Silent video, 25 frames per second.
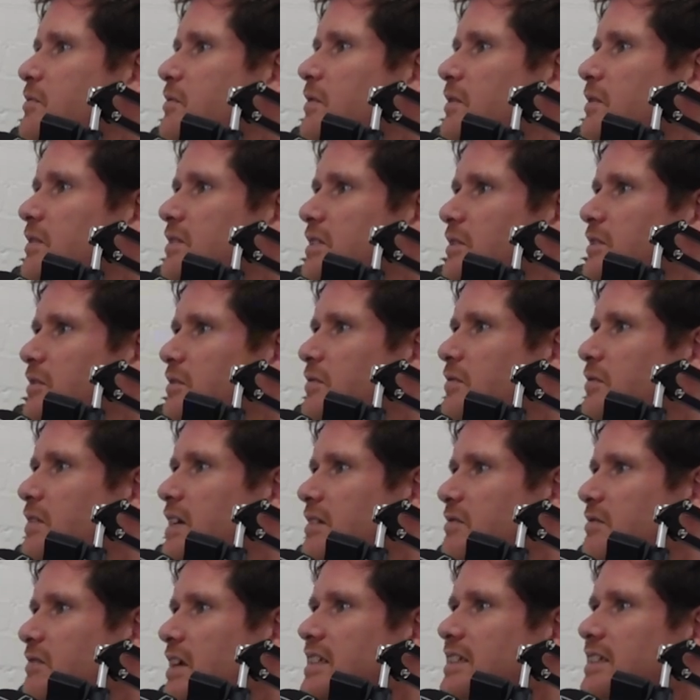sort of
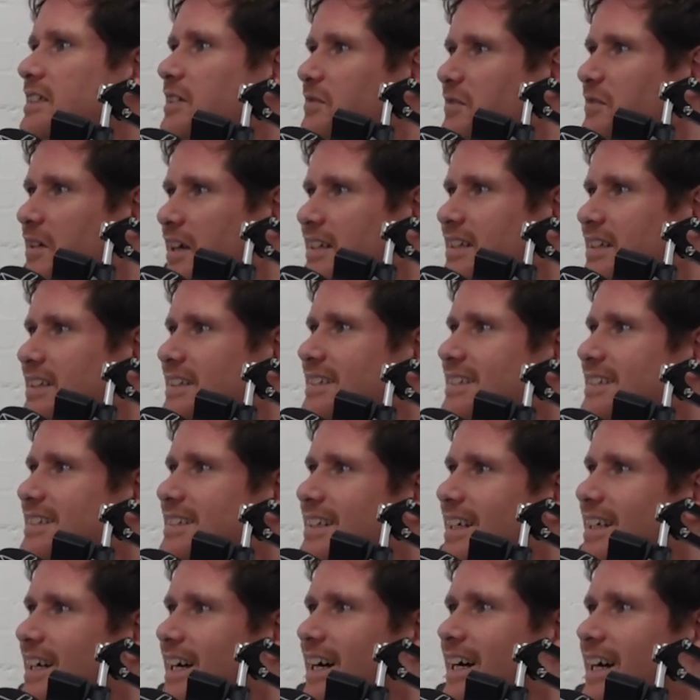venture fund.
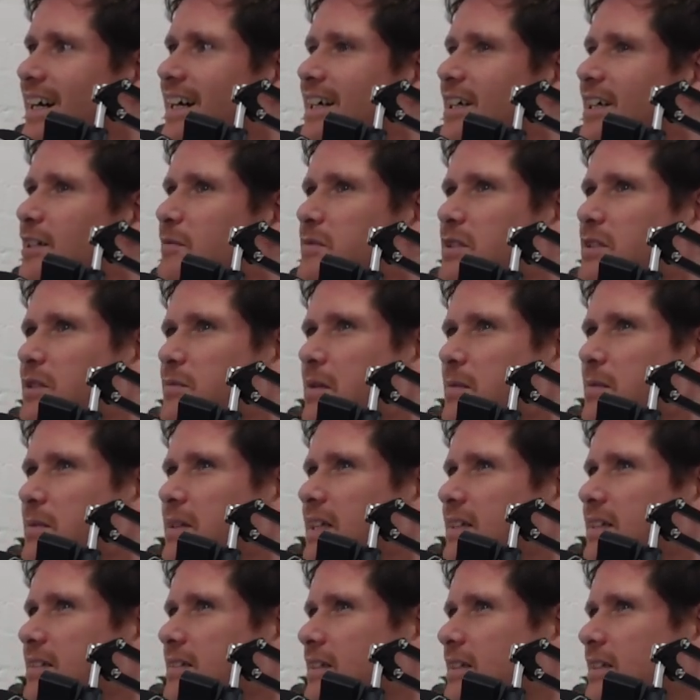So maybe
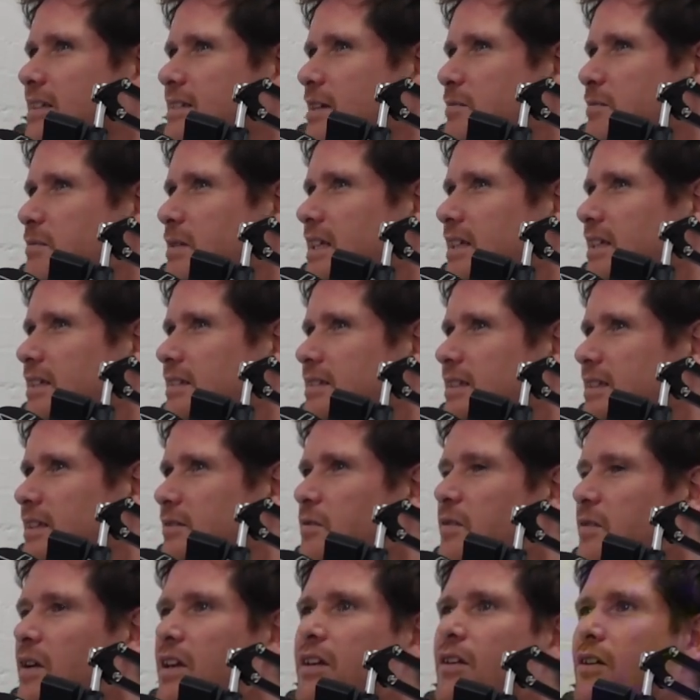that's another 10 million.
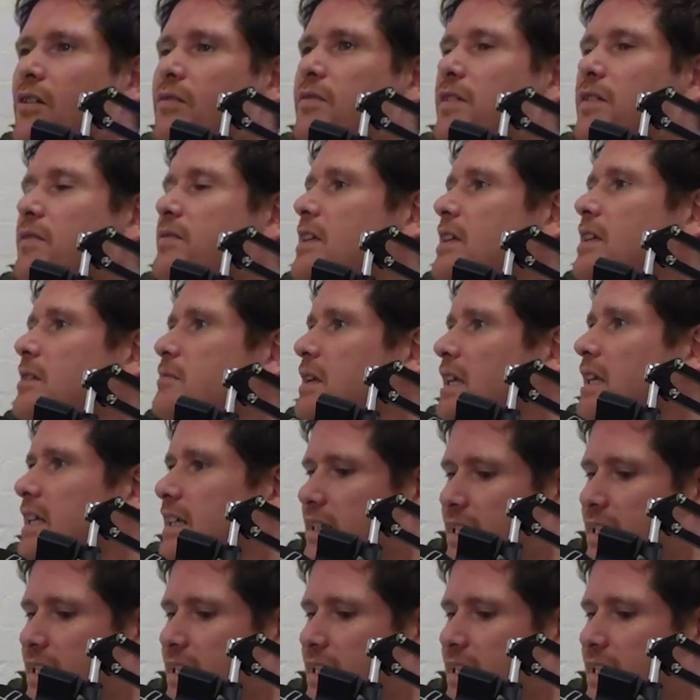So we've only got 15 million